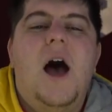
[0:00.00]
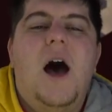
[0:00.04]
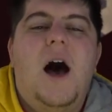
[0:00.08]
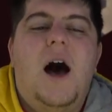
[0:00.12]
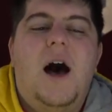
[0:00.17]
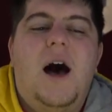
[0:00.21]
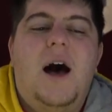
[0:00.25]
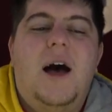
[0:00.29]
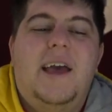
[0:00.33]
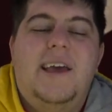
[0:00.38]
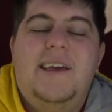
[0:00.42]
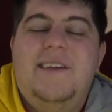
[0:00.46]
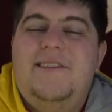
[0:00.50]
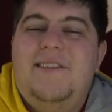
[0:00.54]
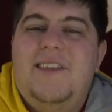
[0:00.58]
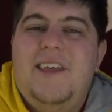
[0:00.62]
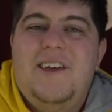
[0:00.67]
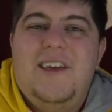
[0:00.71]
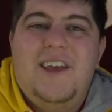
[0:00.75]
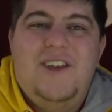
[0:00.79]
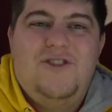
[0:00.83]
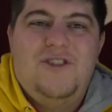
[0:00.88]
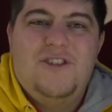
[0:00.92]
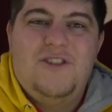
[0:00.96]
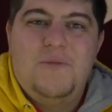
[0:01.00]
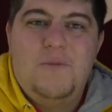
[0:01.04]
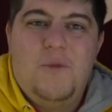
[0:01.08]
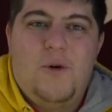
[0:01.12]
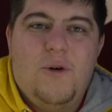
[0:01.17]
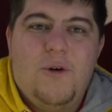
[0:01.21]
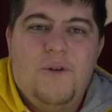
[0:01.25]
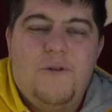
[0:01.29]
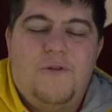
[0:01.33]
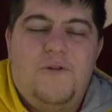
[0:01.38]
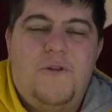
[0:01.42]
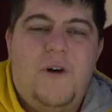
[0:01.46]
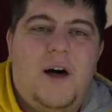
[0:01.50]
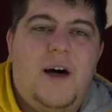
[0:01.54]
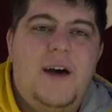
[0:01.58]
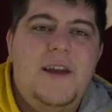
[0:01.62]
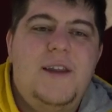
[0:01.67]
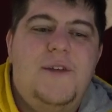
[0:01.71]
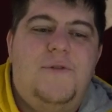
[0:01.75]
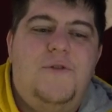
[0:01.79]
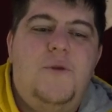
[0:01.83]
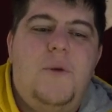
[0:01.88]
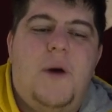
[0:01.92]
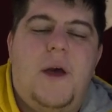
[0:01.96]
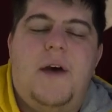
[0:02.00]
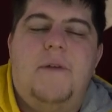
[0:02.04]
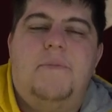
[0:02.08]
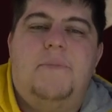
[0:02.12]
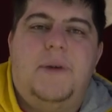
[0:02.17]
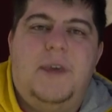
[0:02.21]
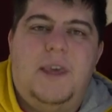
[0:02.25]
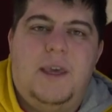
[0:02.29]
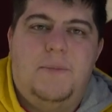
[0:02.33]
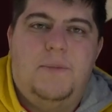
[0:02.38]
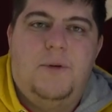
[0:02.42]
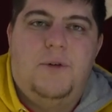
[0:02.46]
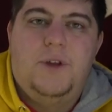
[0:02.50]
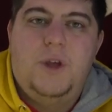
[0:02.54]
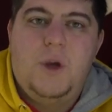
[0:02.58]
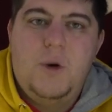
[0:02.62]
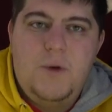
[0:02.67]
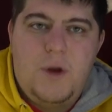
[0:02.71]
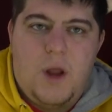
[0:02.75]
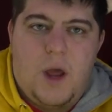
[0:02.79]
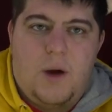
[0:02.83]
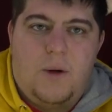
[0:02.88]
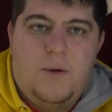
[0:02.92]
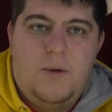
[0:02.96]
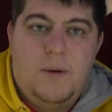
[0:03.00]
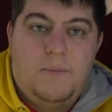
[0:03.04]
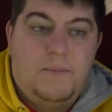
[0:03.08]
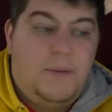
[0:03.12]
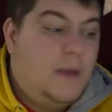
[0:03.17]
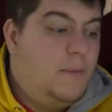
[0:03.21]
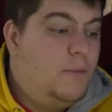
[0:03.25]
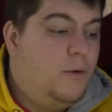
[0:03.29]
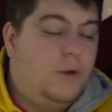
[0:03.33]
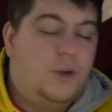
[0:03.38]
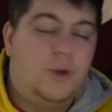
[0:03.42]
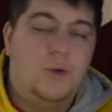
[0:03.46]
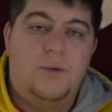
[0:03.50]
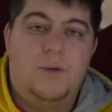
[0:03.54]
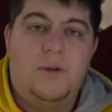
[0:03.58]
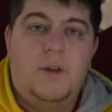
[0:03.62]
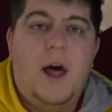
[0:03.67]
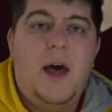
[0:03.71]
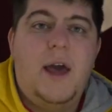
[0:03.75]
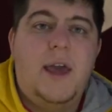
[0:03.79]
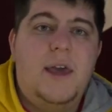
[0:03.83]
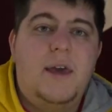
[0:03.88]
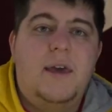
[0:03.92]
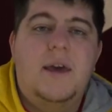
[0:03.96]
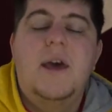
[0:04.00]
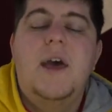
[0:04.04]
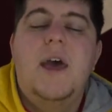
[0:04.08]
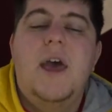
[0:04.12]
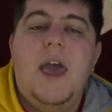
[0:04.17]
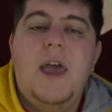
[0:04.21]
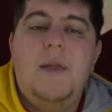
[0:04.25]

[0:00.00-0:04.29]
uh, is that it's just more fun if you have people you know, people you like,